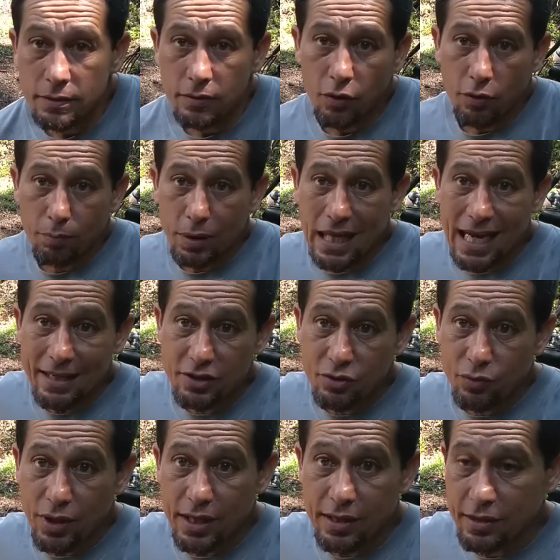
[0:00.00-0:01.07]
or blast
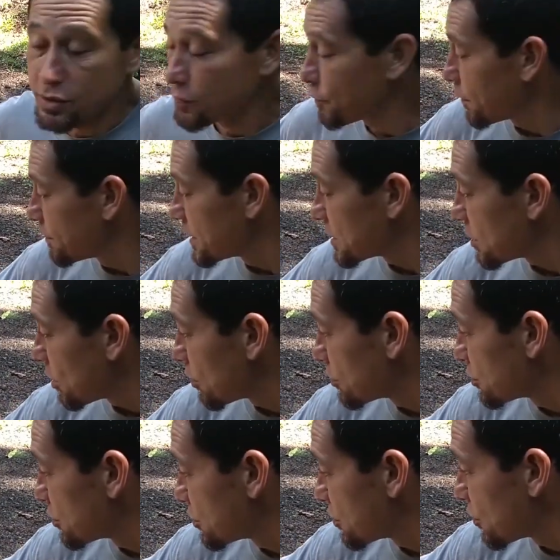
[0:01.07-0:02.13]
radius from this
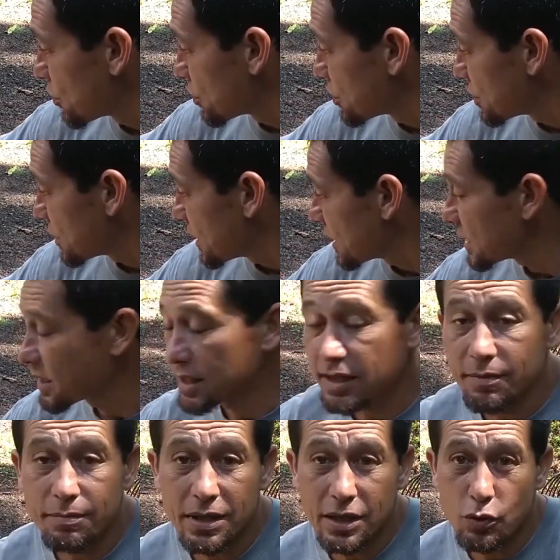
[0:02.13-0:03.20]
larger torch
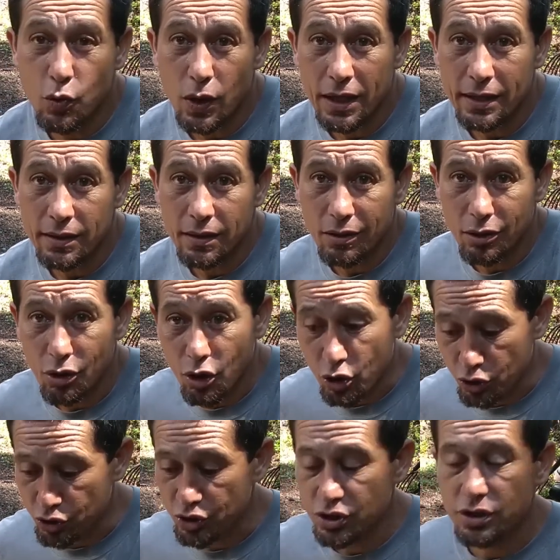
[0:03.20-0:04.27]
can be quite
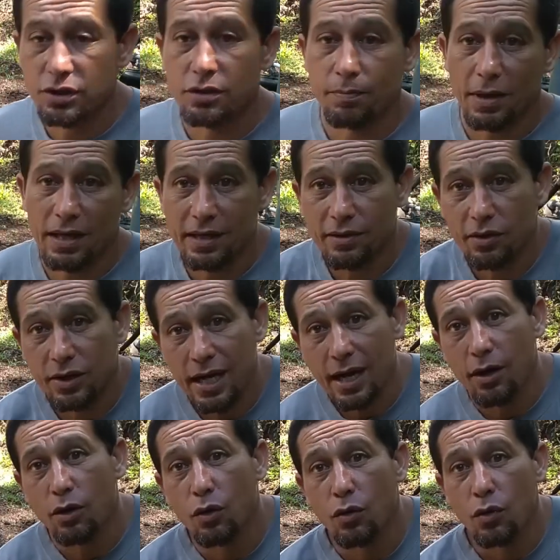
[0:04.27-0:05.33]
large, depending on
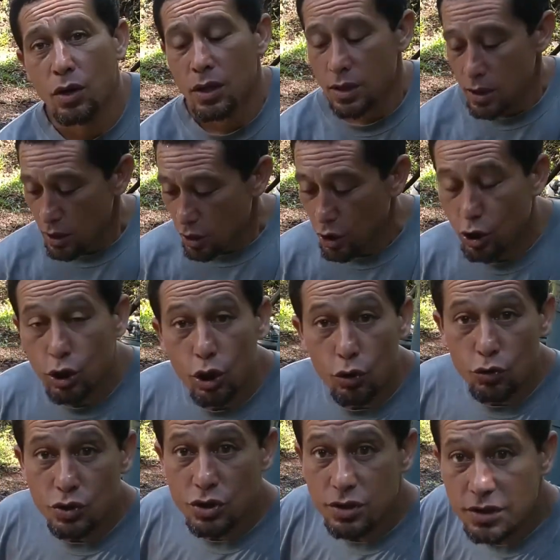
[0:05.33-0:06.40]
how
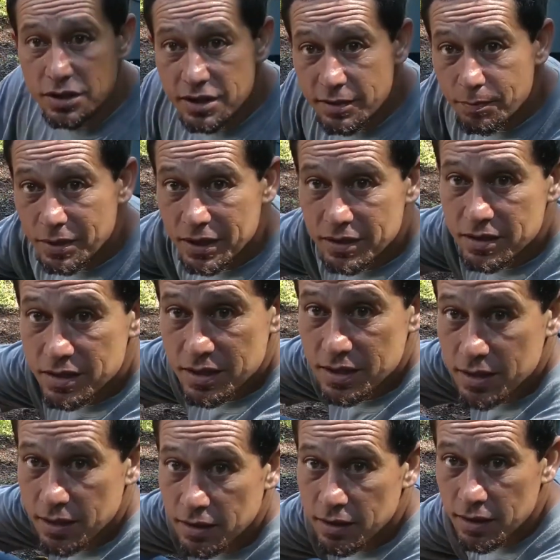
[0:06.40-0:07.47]
close the tip is
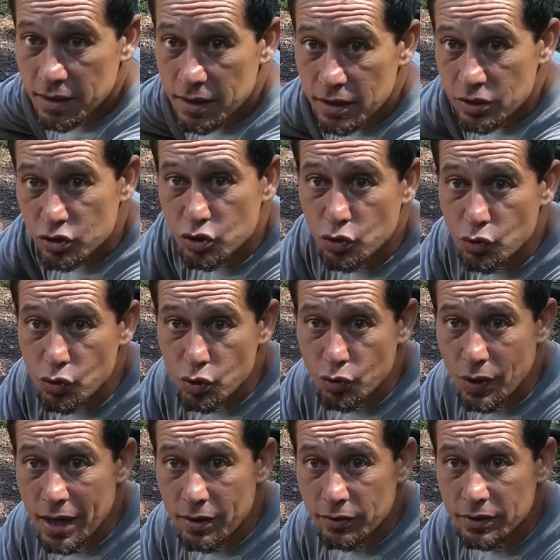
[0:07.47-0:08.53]
to the
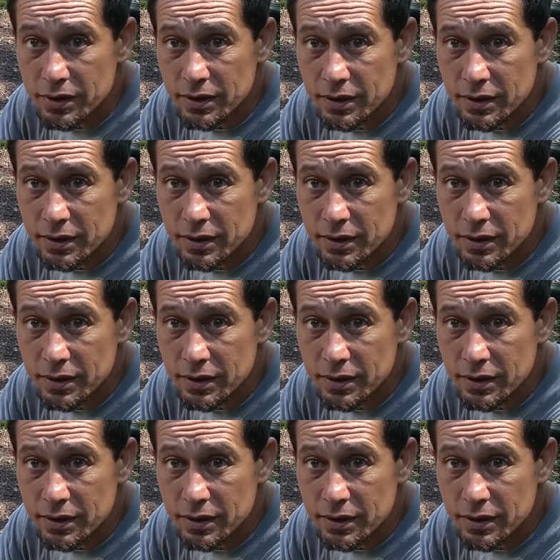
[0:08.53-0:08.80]
ground.